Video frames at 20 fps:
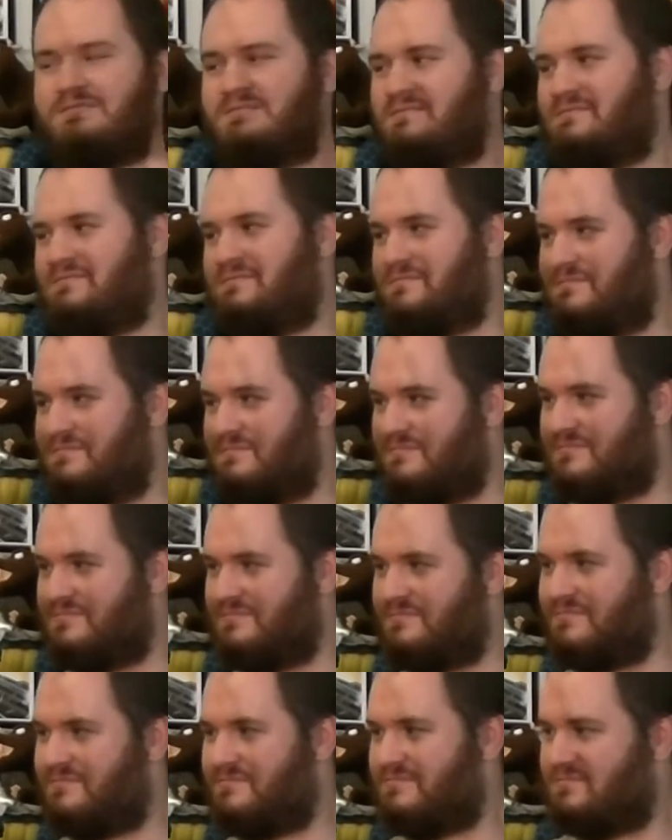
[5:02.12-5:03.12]

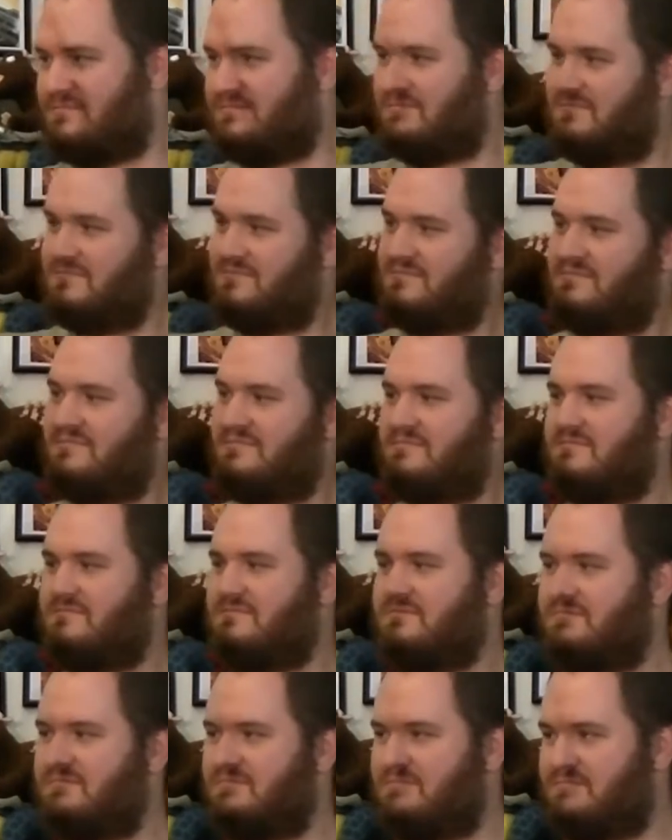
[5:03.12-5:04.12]

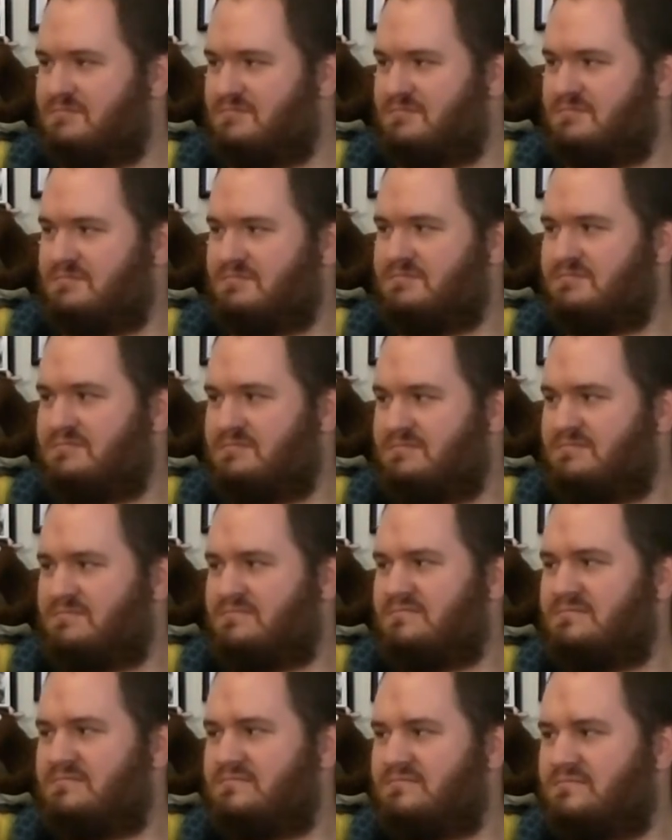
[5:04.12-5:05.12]

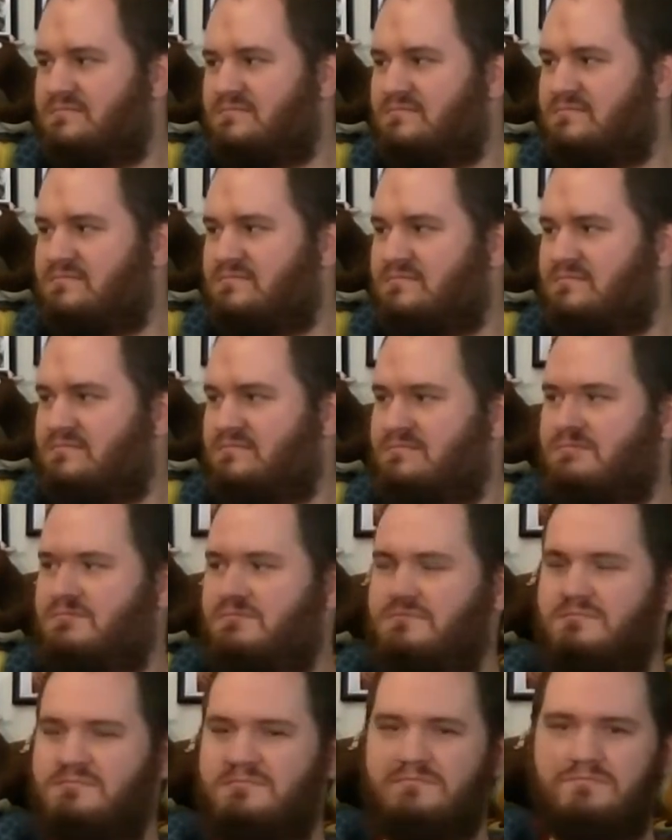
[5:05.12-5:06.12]

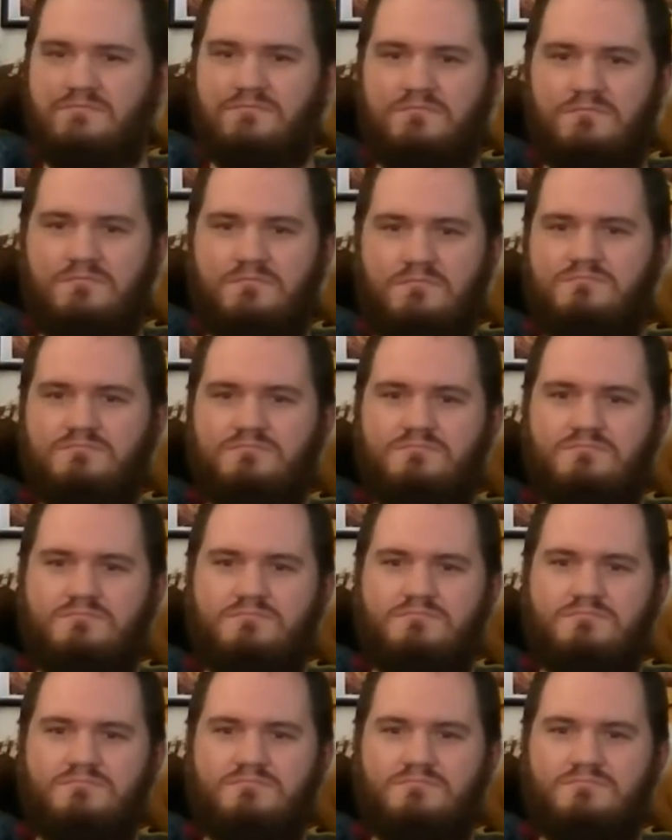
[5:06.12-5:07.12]

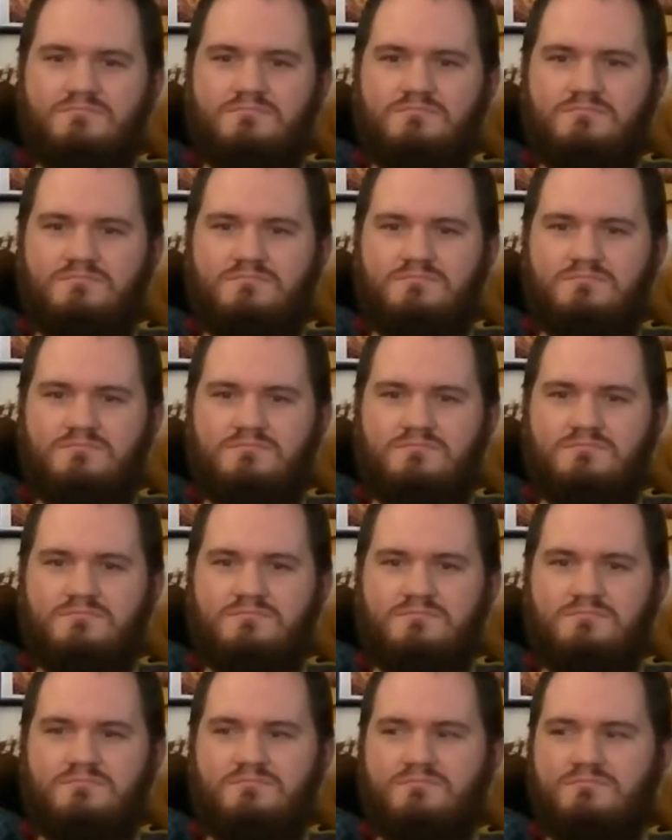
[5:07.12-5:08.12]

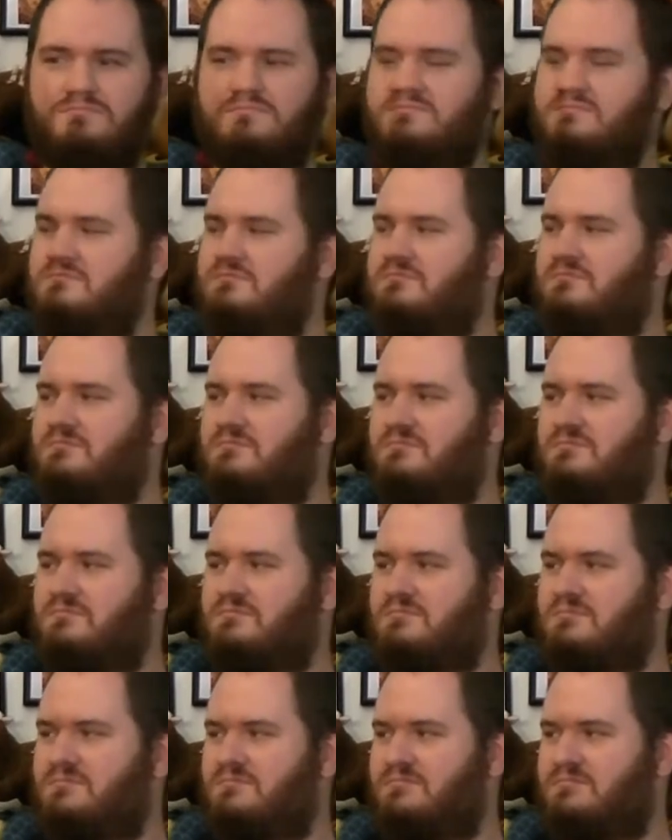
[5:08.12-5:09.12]

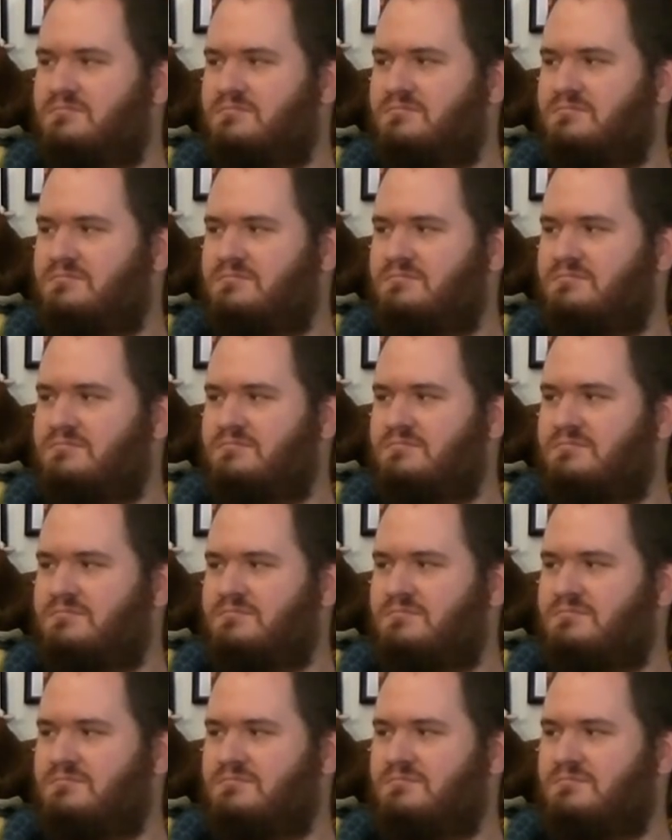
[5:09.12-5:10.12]
The person shown says nothing.